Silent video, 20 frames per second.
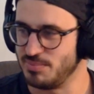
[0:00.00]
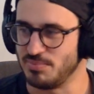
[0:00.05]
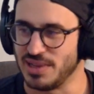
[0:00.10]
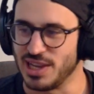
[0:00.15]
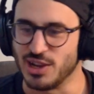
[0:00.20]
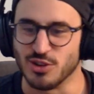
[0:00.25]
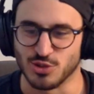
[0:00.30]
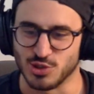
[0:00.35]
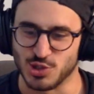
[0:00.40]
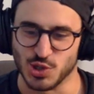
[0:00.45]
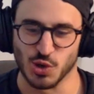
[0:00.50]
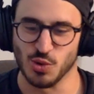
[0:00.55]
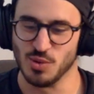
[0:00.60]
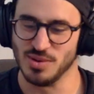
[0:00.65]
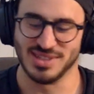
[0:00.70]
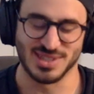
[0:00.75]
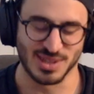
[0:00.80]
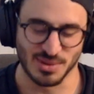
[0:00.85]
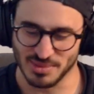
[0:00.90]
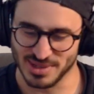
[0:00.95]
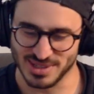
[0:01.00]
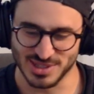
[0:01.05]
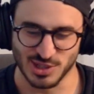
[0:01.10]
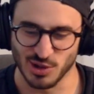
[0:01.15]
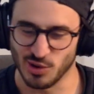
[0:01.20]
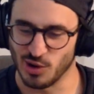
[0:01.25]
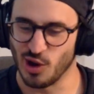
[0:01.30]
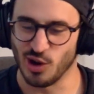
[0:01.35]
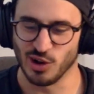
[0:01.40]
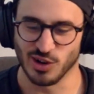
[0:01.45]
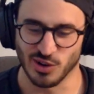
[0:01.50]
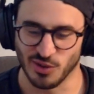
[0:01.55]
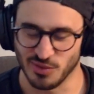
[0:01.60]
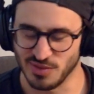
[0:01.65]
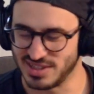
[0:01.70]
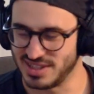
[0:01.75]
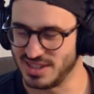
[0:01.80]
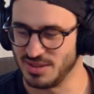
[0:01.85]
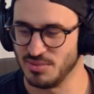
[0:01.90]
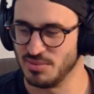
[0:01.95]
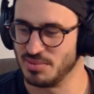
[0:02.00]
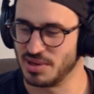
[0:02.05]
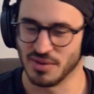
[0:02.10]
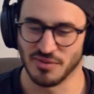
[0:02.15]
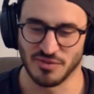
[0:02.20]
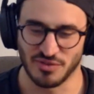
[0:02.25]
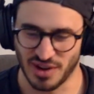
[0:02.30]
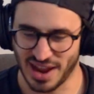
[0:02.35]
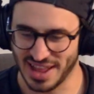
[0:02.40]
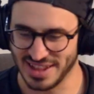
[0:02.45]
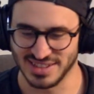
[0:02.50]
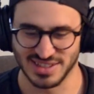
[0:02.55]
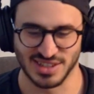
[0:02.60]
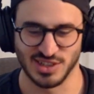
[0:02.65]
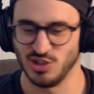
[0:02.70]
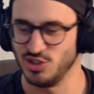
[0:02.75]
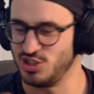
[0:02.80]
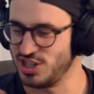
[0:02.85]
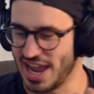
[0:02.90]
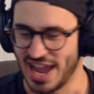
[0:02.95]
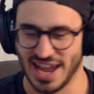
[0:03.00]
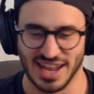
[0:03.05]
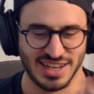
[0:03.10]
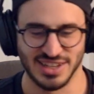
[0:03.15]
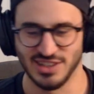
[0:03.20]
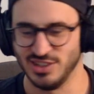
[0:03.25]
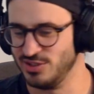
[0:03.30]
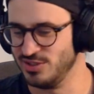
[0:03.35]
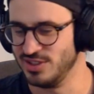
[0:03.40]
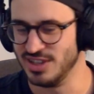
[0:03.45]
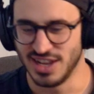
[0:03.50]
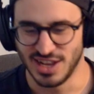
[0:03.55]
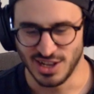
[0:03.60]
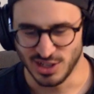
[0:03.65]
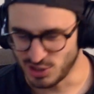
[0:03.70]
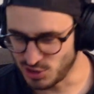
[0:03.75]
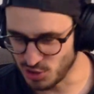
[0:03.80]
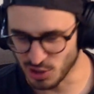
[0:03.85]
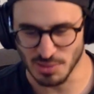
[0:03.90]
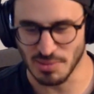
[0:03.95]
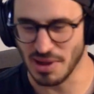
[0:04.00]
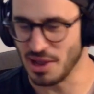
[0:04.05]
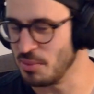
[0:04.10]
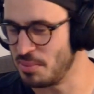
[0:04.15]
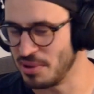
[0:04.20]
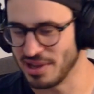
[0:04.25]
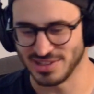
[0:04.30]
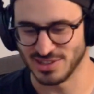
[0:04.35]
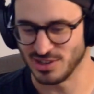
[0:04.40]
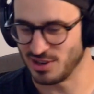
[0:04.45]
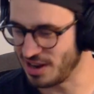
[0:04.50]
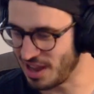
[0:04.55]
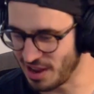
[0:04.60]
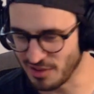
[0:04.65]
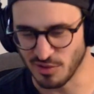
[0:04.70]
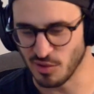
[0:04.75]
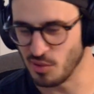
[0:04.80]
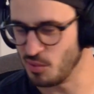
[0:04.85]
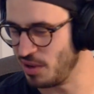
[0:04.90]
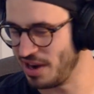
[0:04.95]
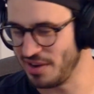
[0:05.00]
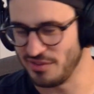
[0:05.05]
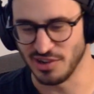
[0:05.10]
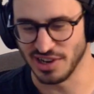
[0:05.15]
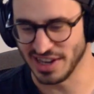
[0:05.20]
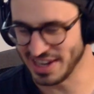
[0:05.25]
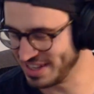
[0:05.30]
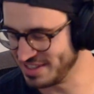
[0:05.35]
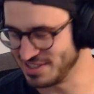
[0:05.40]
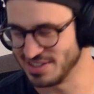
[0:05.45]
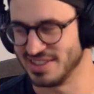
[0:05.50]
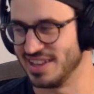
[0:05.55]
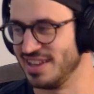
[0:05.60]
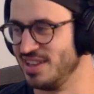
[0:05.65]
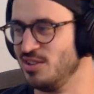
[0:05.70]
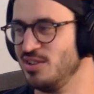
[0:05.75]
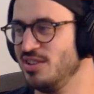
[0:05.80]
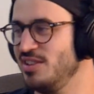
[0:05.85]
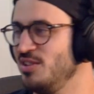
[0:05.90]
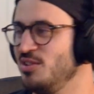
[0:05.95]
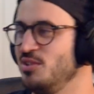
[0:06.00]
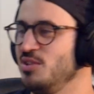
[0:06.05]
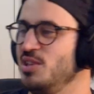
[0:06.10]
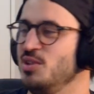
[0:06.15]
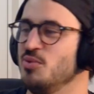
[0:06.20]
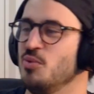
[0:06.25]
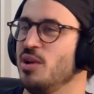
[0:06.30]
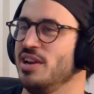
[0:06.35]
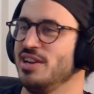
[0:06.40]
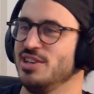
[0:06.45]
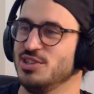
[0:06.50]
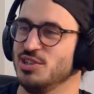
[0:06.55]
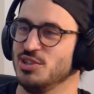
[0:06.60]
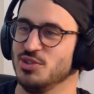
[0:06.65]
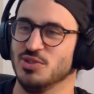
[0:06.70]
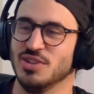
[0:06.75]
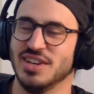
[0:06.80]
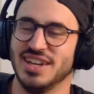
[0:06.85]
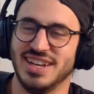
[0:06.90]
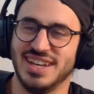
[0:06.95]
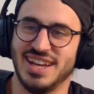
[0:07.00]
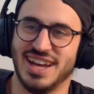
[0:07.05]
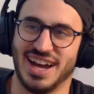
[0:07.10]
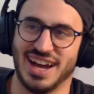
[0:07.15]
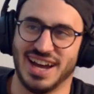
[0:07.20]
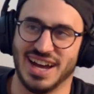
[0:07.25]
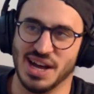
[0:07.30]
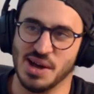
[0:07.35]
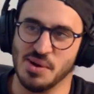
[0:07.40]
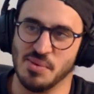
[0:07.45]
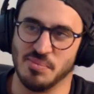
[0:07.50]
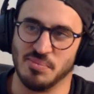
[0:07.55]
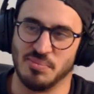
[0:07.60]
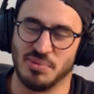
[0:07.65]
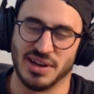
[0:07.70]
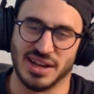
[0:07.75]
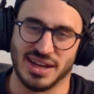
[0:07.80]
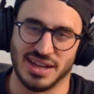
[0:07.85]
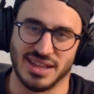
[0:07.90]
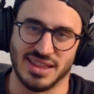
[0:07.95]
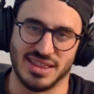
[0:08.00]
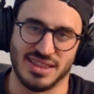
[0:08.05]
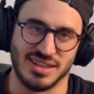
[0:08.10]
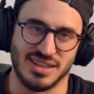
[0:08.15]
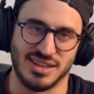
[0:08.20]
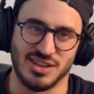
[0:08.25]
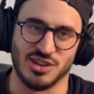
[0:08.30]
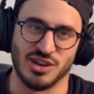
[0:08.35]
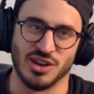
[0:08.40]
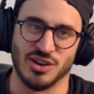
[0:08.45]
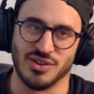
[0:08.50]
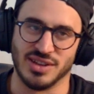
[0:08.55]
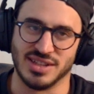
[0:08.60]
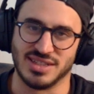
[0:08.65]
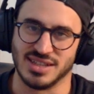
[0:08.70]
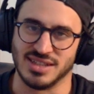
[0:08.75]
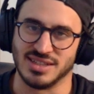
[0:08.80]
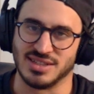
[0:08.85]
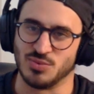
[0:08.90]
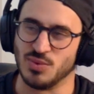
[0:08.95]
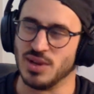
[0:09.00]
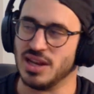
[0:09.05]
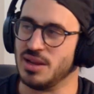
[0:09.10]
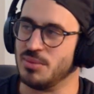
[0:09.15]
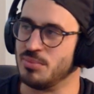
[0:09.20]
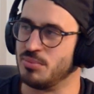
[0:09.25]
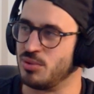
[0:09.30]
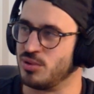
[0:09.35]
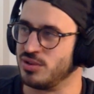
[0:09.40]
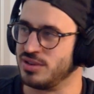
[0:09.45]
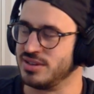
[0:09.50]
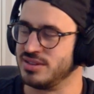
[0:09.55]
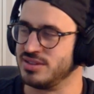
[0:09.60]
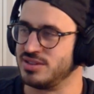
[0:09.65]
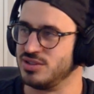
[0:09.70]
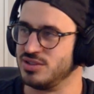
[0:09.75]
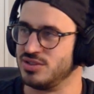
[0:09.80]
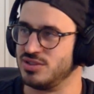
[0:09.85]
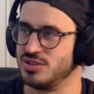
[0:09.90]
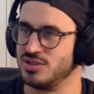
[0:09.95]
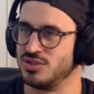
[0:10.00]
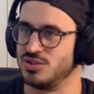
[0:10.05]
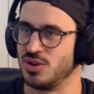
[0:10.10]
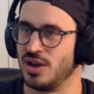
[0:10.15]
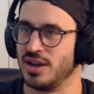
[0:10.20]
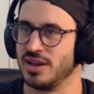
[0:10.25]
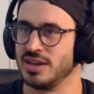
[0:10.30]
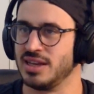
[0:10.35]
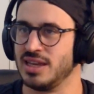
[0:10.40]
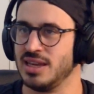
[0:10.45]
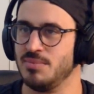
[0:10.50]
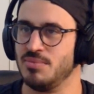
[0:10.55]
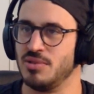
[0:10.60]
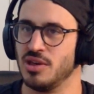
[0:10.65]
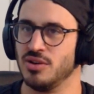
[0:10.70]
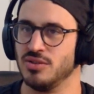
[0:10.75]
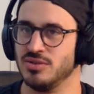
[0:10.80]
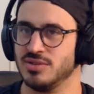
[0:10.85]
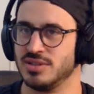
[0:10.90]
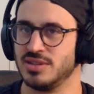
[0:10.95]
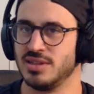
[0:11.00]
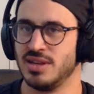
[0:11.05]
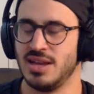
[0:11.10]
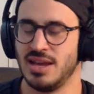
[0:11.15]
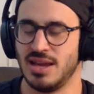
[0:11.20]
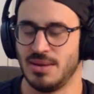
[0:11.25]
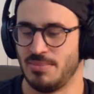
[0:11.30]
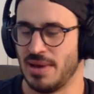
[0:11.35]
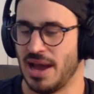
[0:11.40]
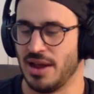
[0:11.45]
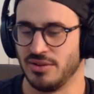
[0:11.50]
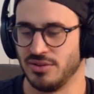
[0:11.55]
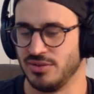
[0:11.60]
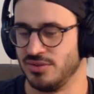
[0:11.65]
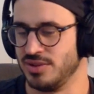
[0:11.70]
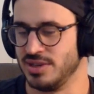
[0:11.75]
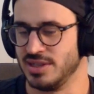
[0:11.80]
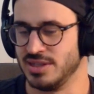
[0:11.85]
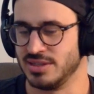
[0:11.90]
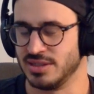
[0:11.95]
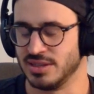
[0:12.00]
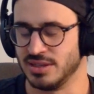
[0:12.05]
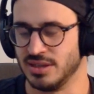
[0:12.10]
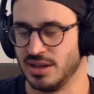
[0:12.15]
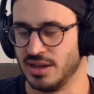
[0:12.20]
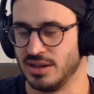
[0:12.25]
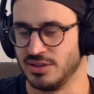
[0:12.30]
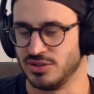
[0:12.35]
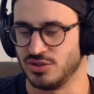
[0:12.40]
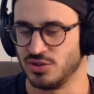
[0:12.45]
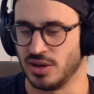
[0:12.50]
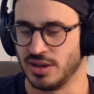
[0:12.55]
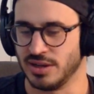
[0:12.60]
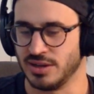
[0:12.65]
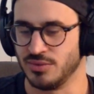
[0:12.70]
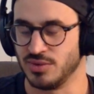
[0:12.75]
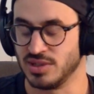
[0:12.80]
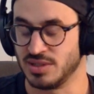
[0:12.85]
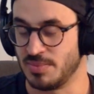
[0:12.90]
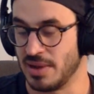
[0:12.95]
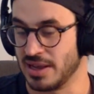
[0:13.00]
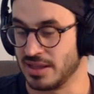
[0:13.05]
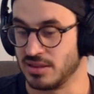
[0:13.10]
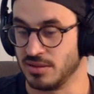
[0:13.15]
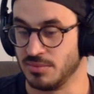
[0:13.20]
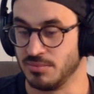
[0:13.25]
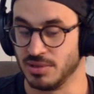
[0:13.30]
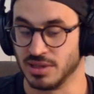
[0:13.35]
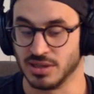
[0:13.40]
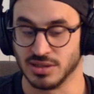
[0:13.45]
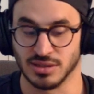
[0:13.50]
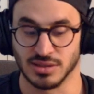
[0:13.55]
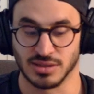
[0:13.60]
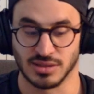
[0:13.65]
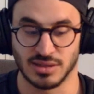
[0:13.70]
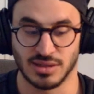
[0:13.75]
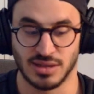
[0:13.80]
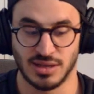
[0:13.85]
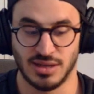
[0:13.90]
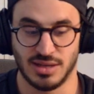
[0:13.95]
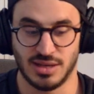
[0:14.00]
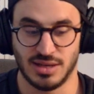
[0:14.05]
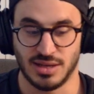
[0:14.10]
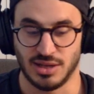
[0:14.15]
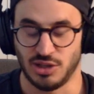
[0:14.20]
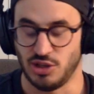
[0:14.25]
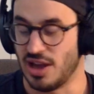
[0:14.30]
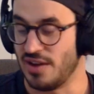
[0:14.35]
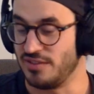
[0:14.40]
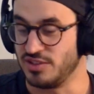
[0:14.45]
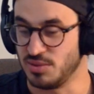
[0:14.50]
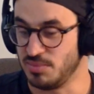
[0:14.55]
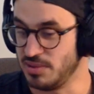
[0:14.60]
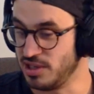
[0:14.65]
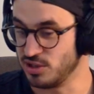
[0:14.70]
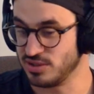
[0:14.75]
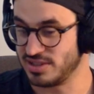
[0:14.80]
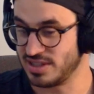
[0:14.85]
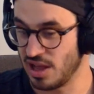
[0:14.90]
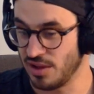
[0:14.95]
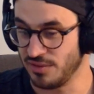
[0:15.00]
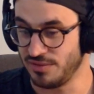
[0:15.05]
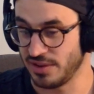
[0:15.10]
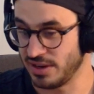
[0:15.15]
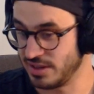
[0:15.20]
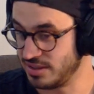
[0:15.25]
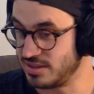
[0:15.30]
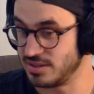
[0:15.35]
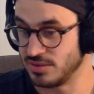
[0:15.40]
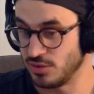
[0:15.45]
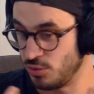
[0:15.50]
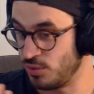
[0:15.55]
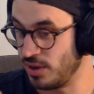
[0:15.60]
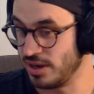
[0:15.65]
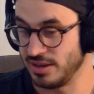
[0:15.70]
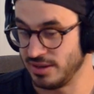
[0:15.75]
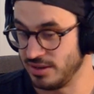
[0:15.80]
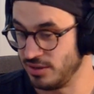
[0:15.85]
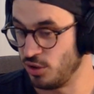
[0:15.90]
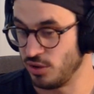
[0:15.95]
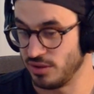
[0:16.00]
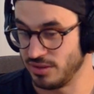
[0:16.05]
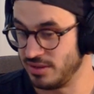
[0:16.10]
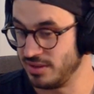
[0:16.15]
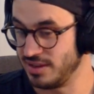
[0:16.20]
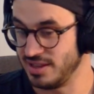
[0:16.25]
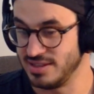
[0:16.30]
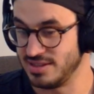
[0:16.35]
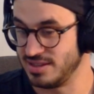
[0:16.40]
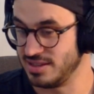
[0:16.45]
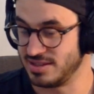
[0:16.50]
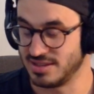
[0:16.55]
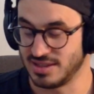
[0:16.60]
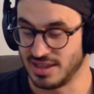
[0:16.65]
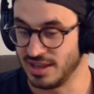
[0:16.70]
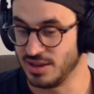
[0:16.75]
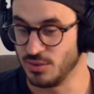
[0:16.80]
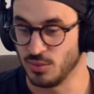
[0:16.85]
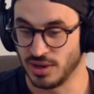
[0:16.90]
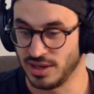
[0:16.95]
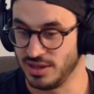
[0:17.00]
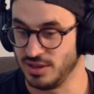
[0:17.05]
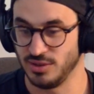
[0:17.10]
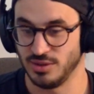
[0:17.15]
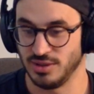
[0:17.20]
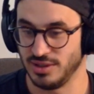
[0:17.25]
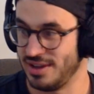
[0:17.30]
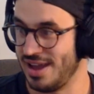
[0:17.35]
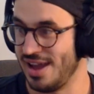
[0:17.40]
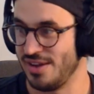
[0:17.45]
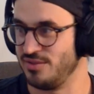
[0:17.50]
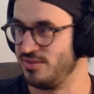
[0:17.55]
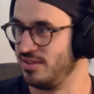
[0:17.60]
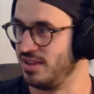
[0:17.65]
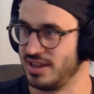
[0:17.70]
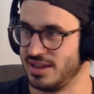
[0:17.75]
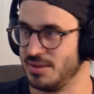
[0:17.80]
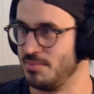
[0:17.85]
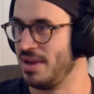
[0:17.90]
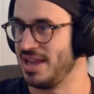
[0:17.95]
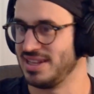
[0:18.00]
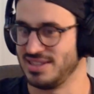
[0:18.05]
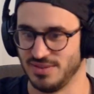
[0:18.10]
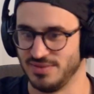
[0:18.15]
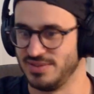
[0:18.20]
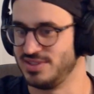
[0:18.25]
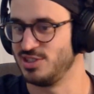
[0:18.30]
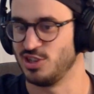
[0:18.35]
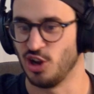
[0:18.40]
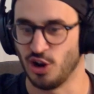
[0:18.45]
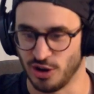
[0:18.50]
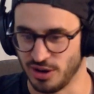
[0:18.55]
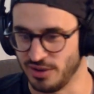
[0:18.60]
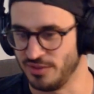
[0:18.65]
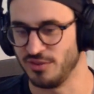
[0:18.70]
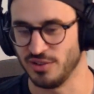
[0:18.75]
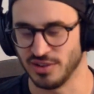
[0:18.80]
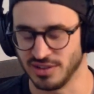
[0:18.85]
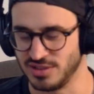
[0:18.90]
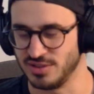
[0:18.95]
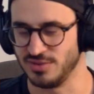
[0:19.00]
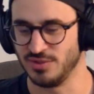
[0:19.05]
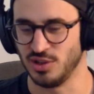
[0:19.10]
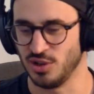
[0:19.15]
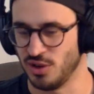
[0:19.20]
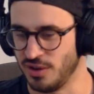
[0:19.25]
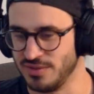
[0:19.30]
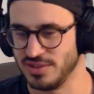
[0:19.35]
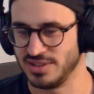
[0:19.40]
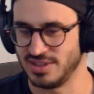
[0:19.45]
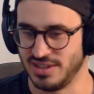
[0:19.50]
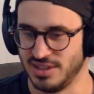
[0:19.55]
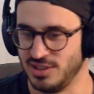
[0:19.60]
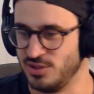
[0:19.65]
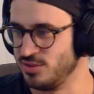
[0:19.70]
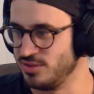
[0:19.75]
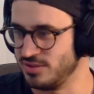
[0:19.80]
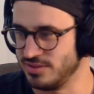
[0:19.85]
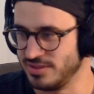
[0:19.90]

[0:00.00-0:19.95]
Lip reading: Being on tour with someone so long, obviously you become friends and you chat and you talk about your personal life or whatever it is that you want to do. But it's really important to try and keep those boundaries and try and respect them, because you have to be yourself, and it's already not the easiest thing when you have like a massive star in front of you. Obviously,